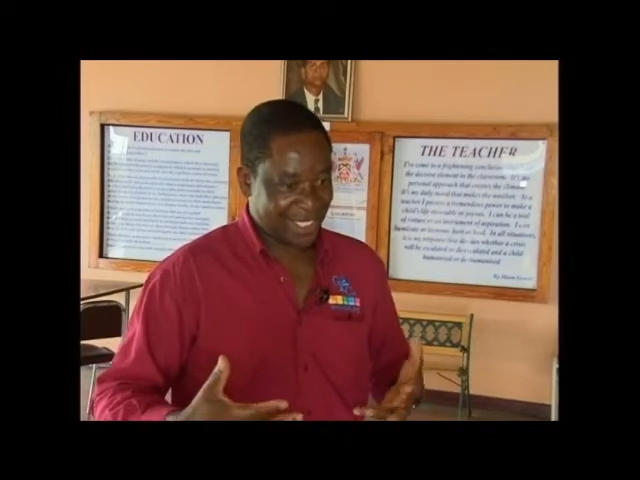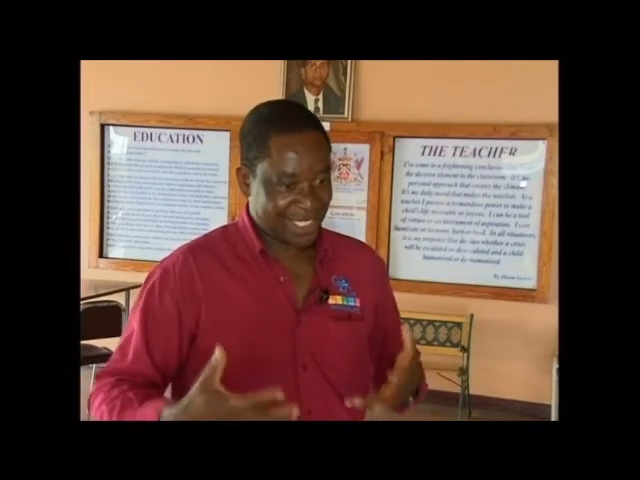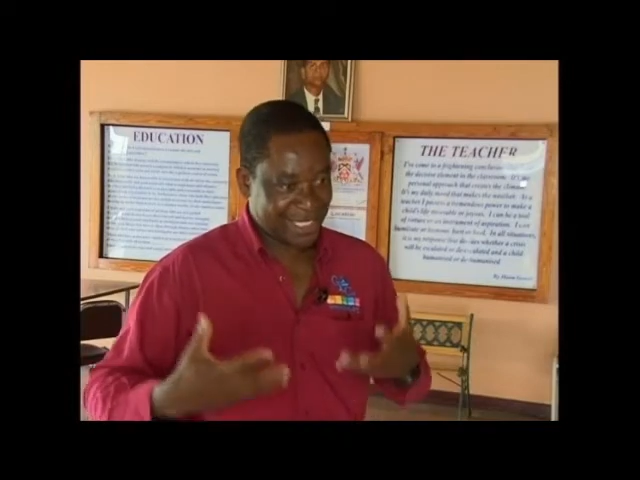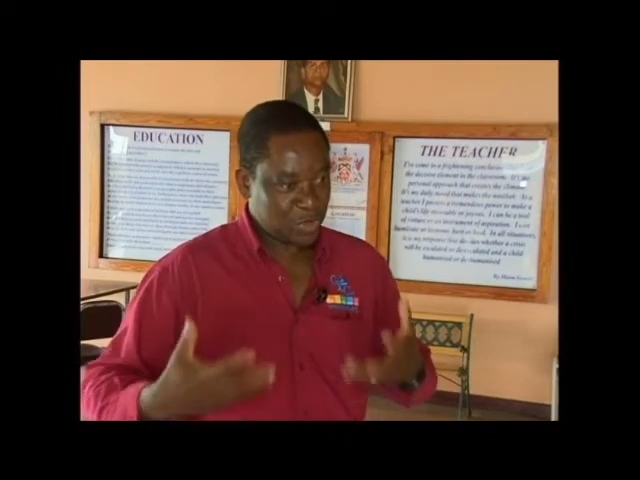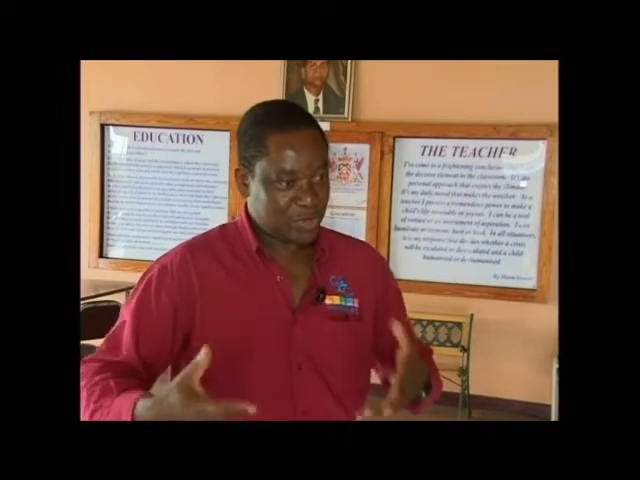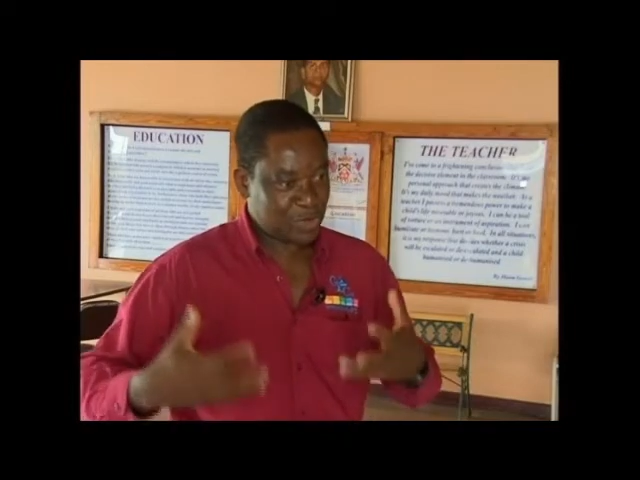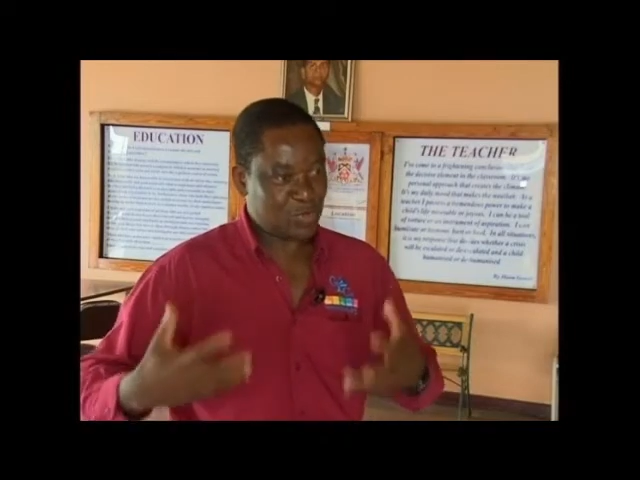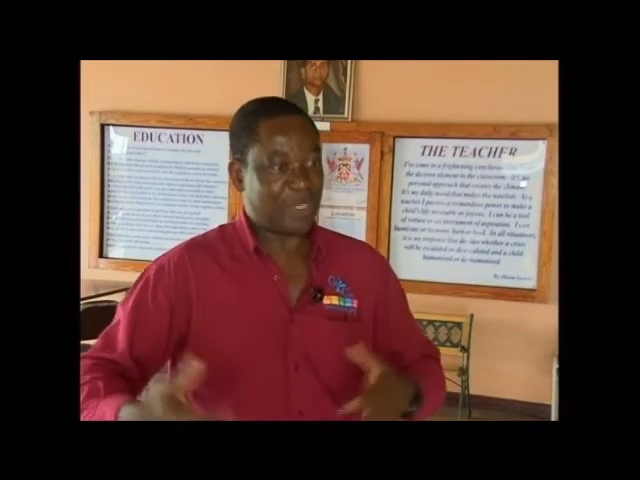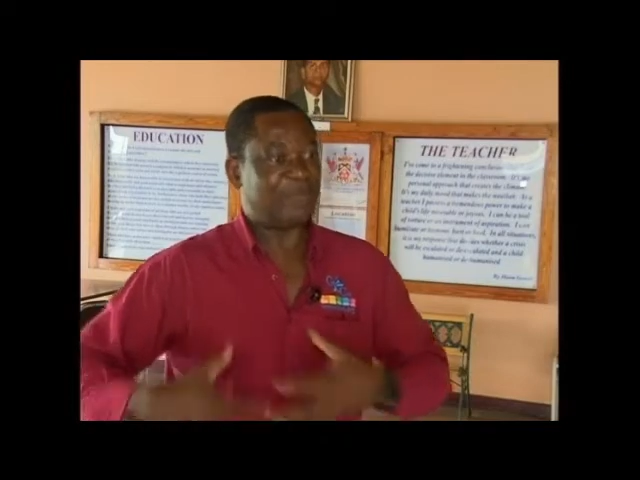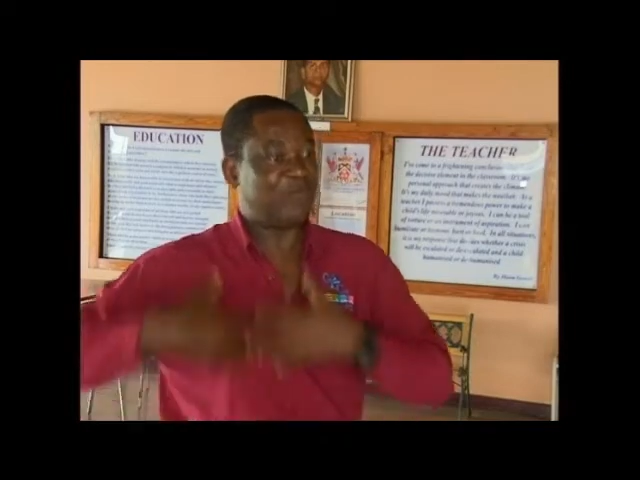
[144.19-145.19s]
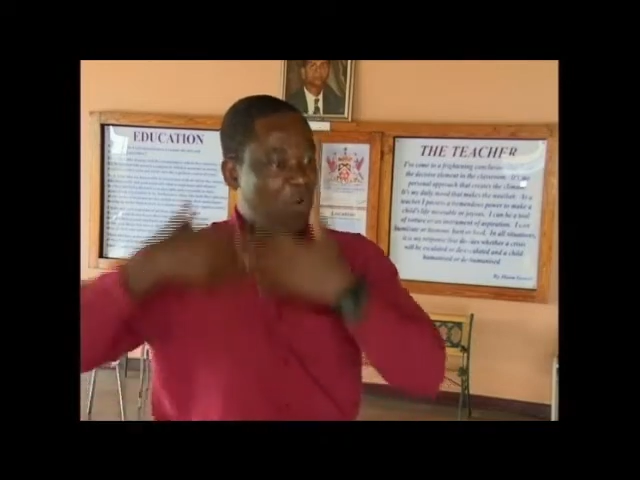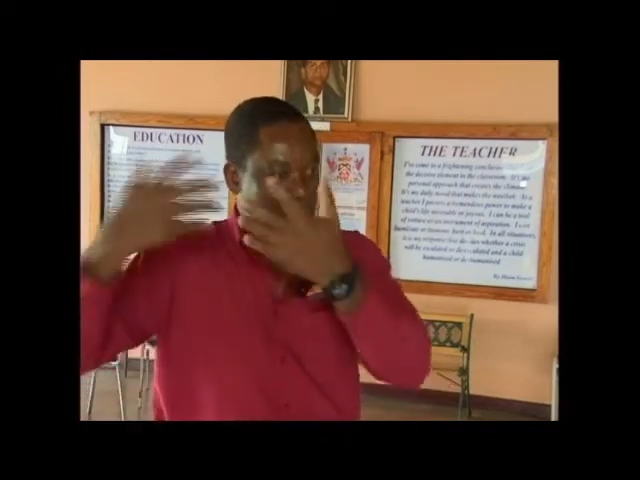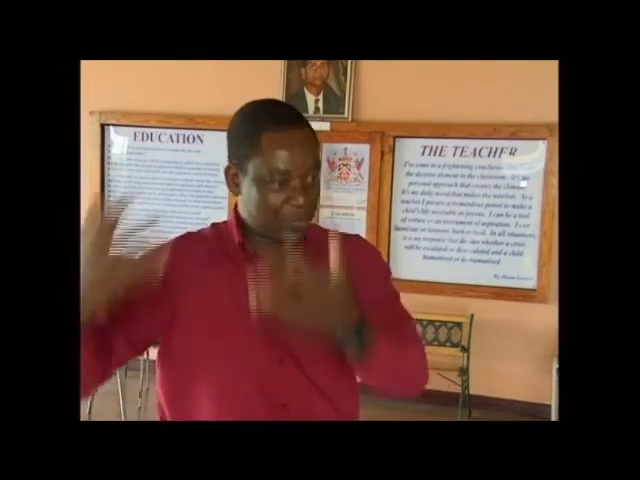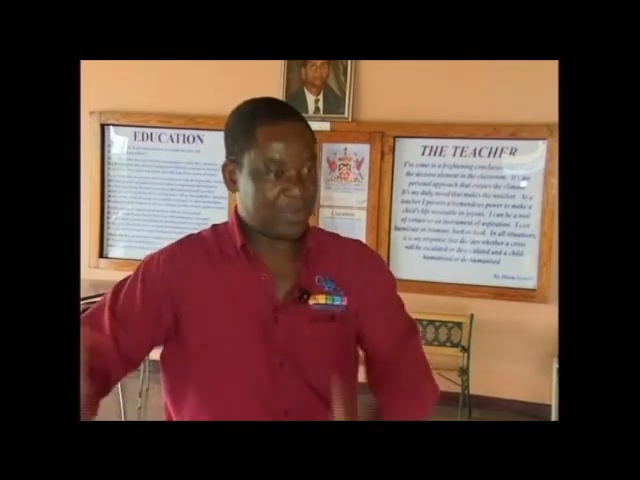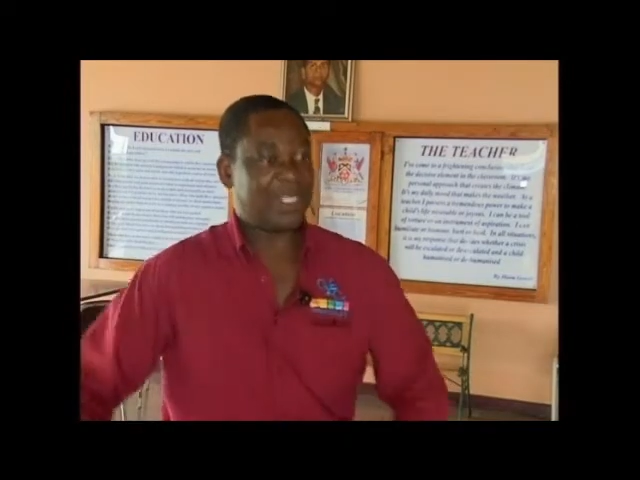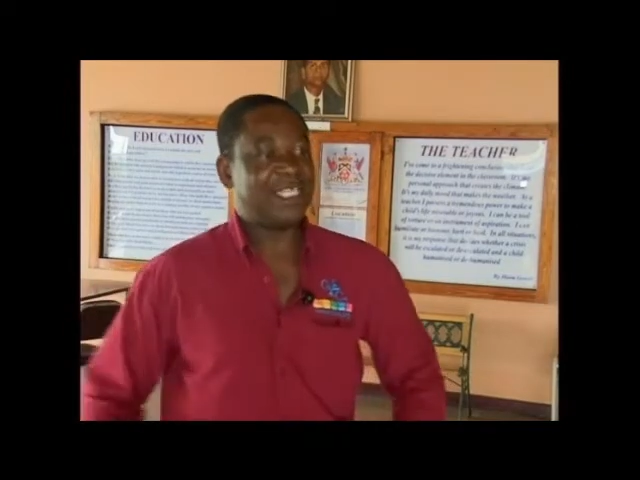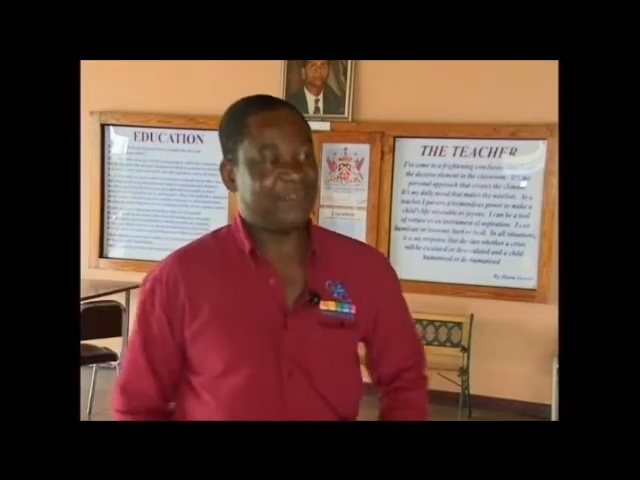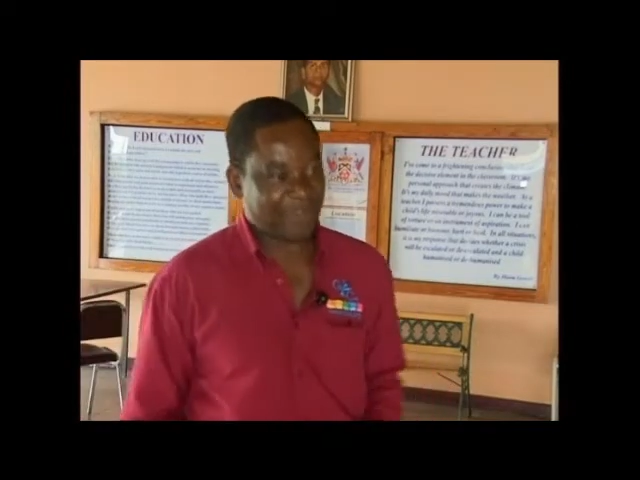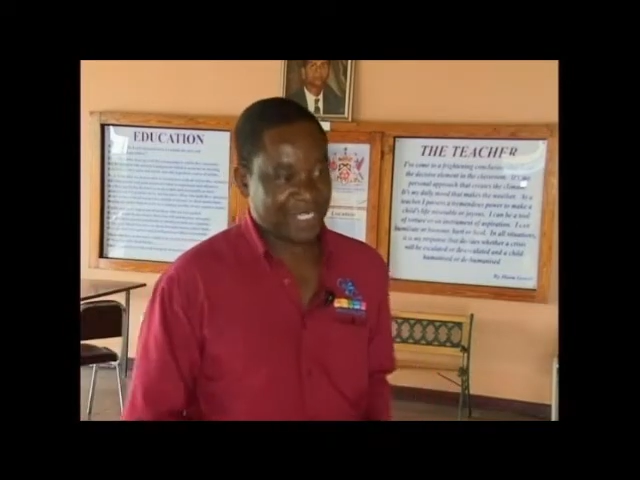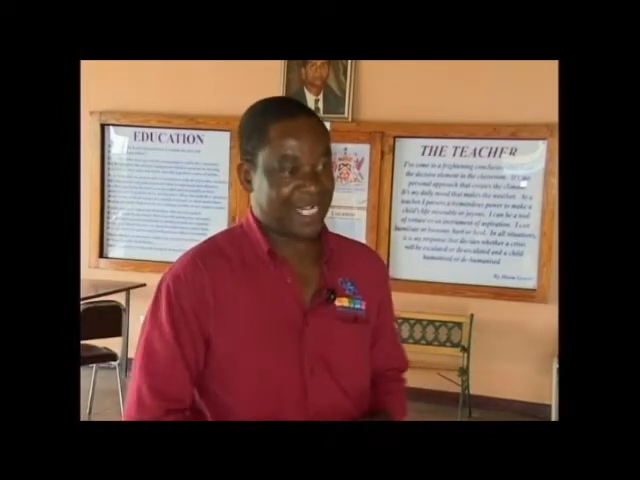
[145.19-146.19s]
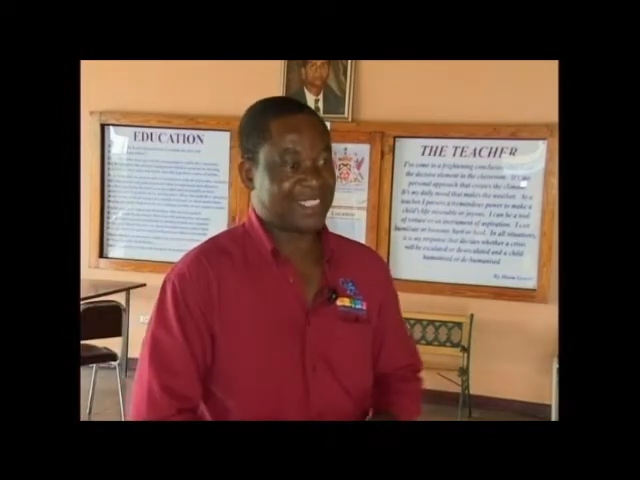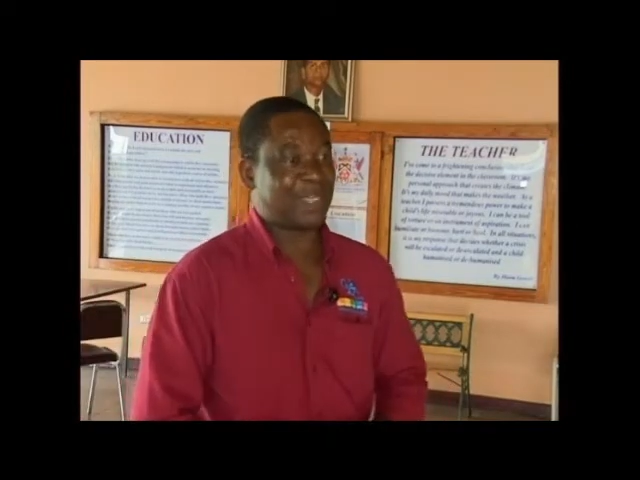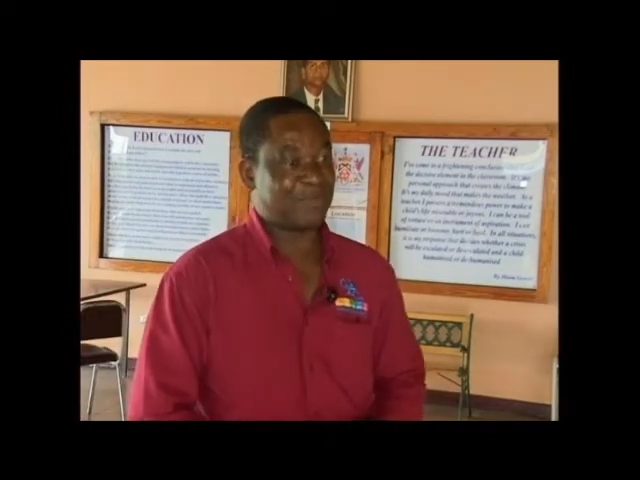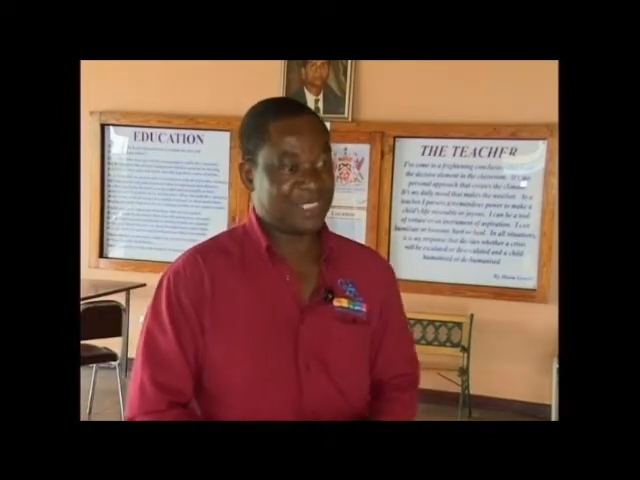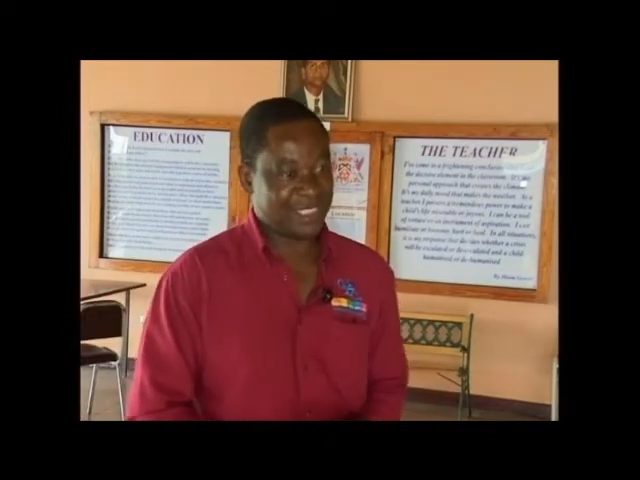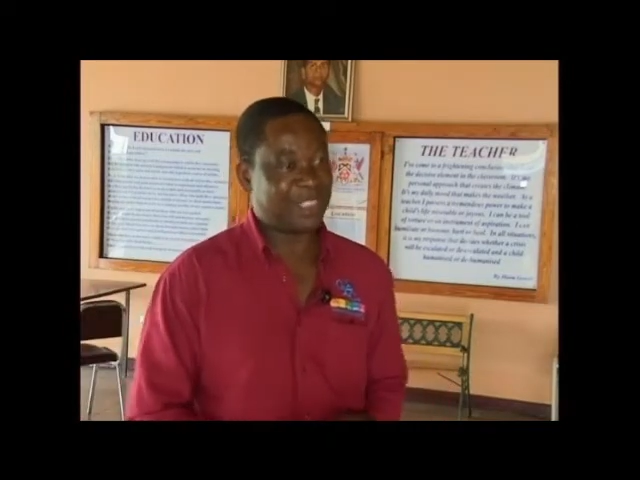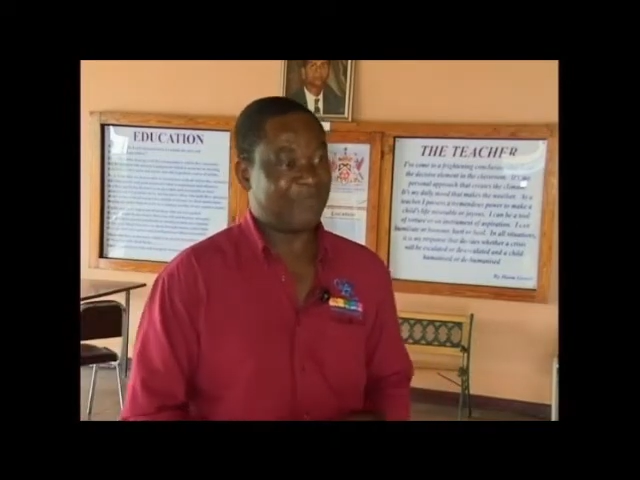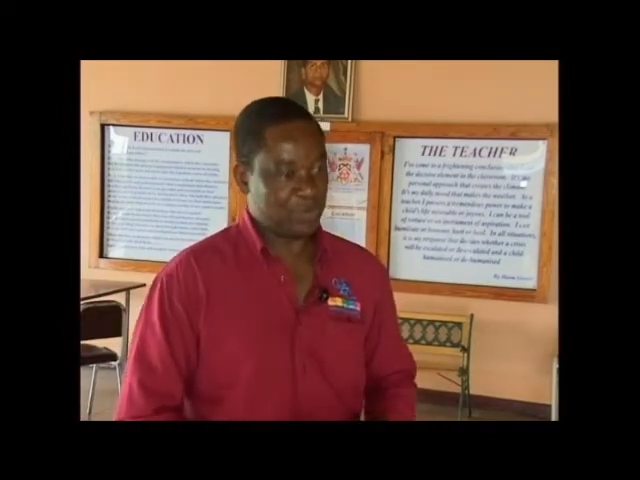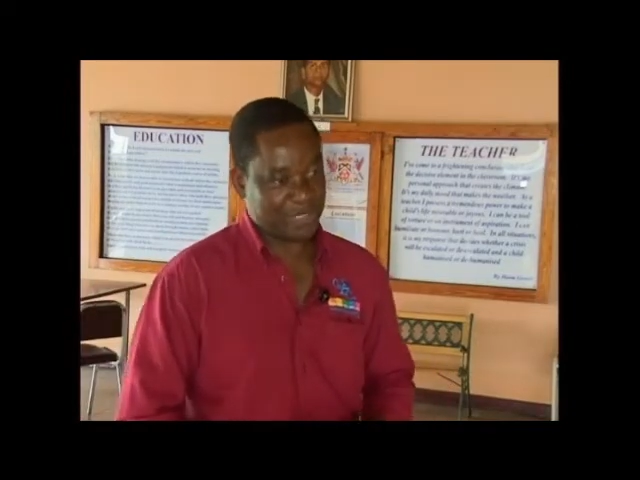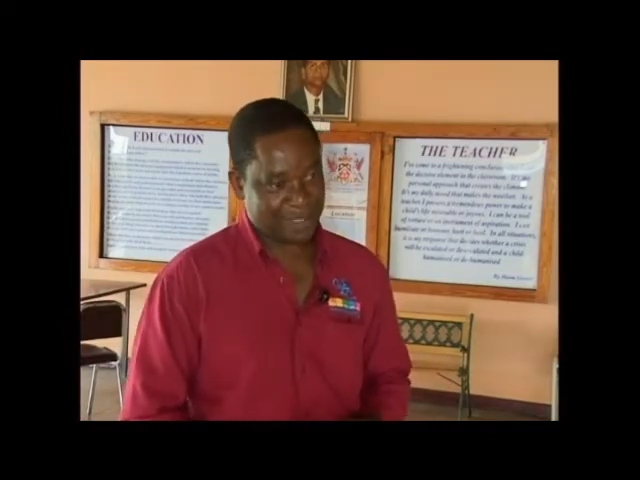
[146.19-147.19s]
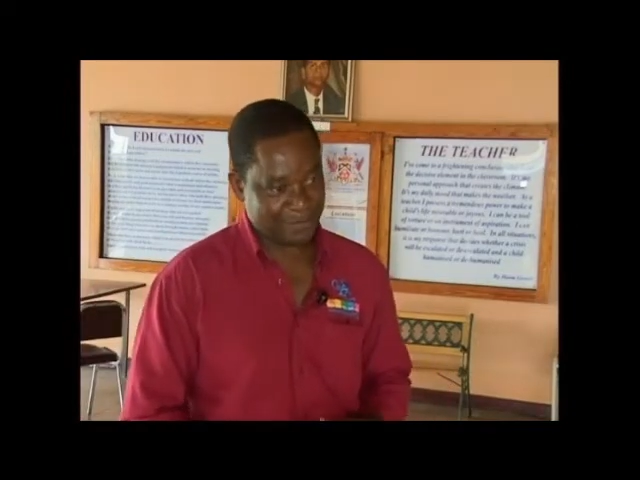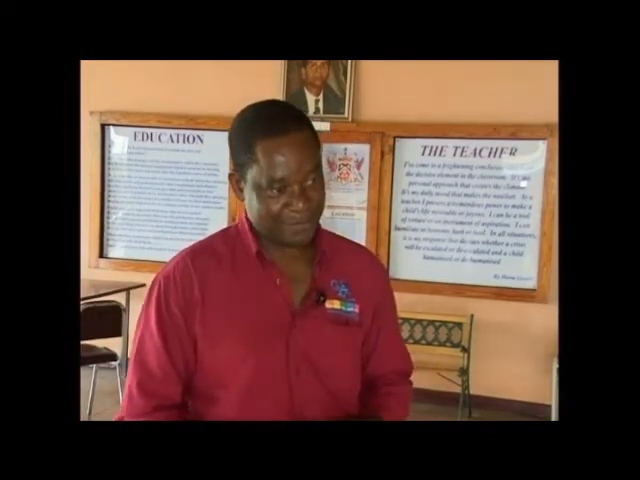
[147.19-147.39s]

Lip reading: and then to inform the final examination in future.